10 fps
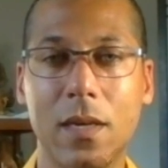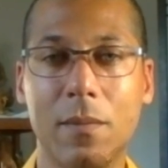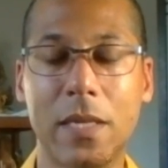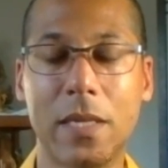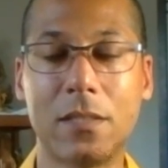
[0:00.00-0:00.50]

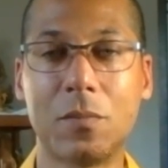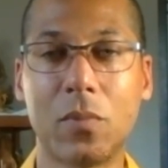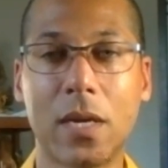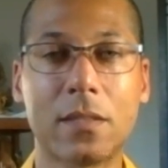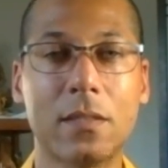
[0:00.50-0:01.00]
meditation
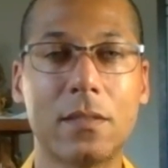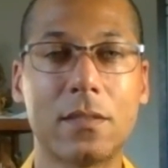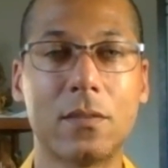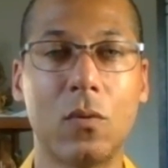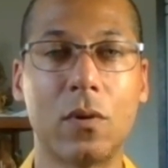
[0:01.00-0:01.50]

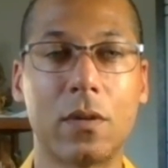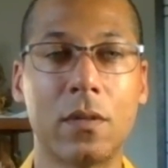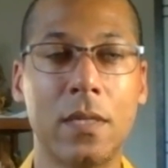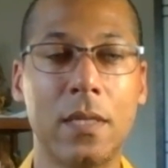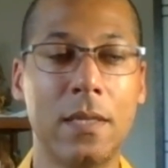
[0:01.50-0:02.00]
practice,
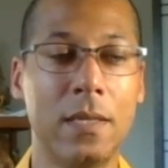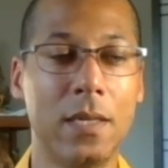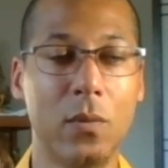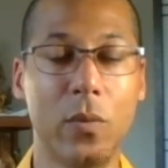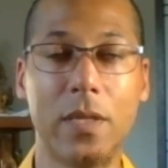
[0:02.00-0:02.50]
or
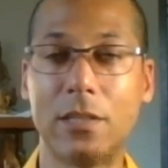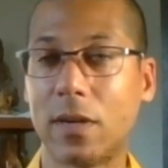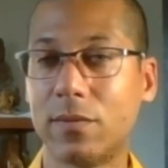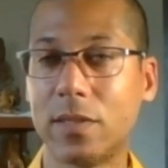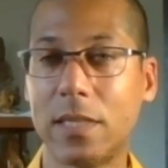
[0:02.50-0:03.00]
when they
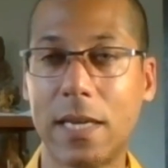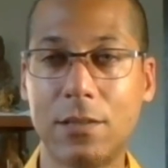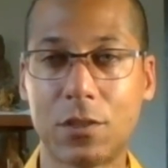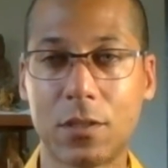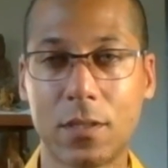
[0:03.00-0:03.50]
traveled to
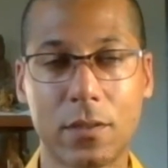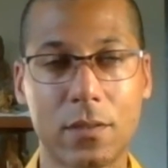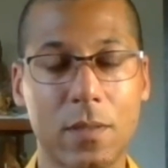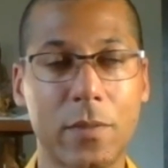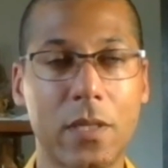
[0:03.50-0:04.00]
Asia or
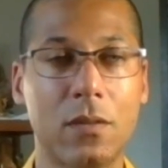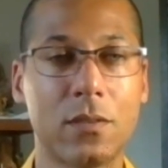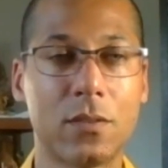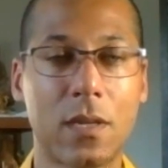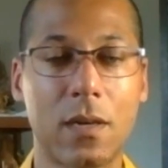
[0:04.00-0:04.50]
something along
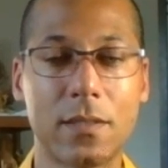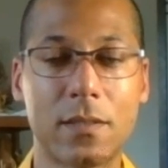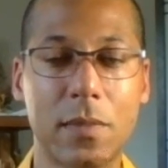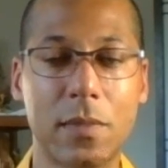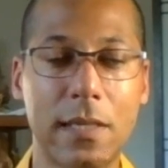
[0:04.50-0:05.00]
those
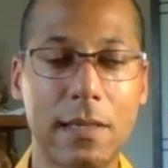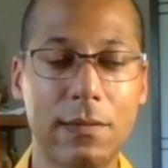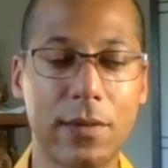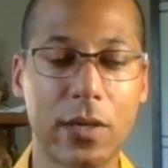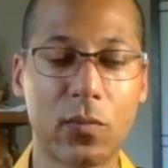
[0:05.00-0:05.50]
lines, but they
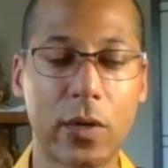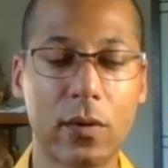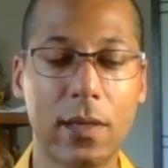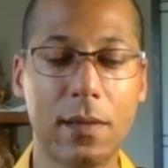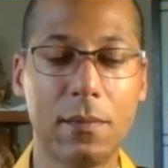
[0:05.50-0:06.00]
very
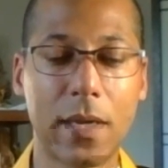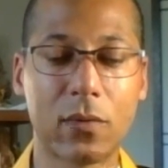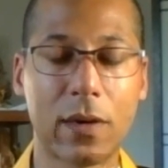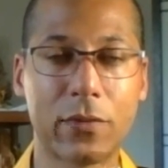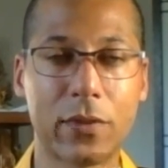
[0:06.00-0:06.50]
rarely make
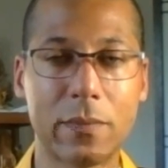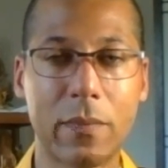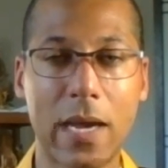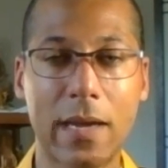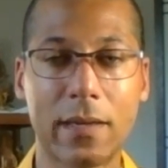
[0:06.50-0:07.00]
reference
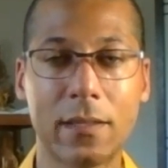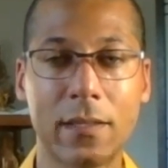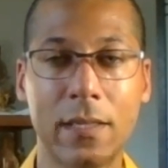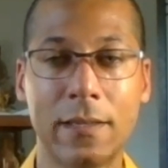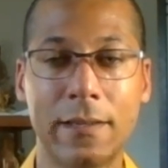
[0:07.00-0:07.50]
back
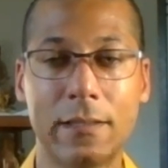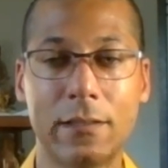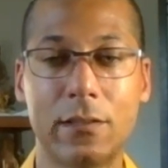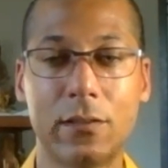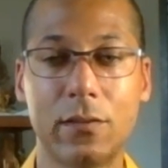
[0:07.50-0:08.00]

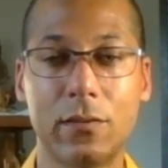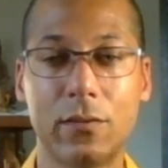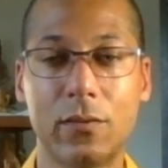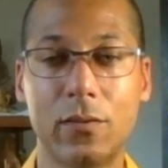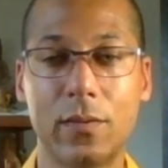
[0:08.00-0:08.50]

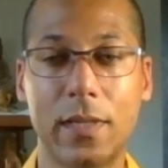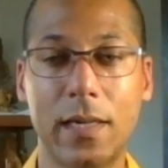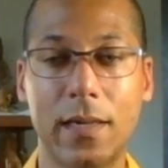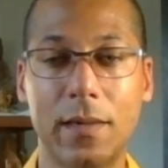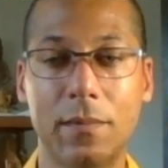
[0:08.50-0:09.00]
to
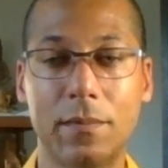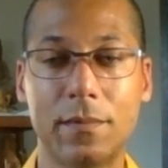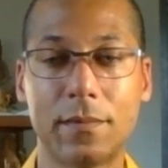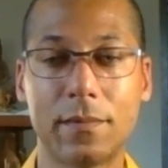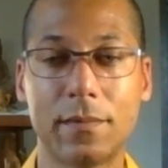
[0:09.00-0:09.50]

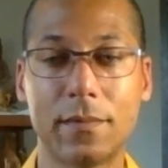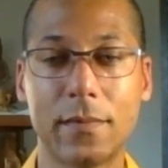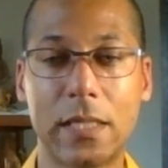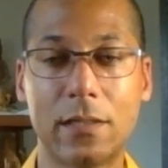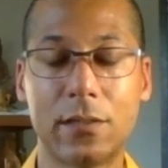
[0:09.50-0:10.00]

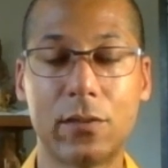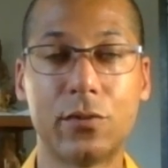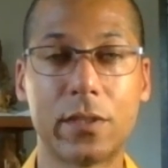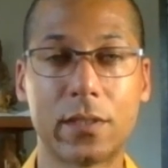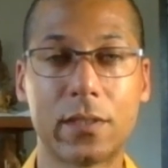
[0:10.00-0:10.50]
the
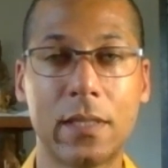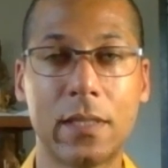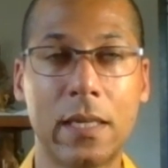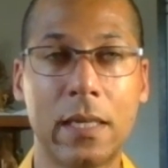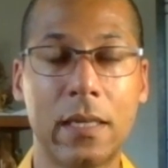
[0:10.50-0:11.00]
sutras.
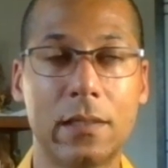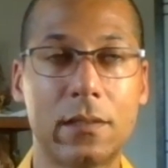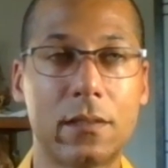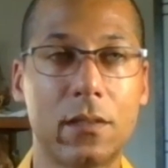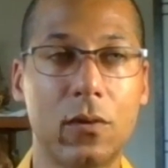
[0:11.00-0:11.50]

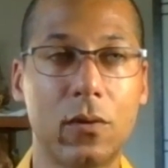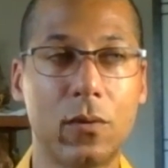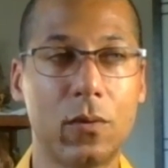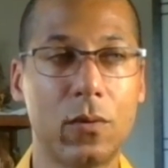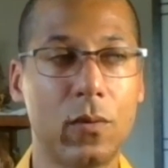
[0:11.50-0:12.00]

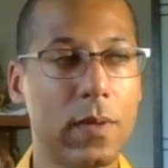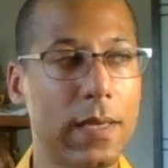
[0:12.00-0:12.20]
So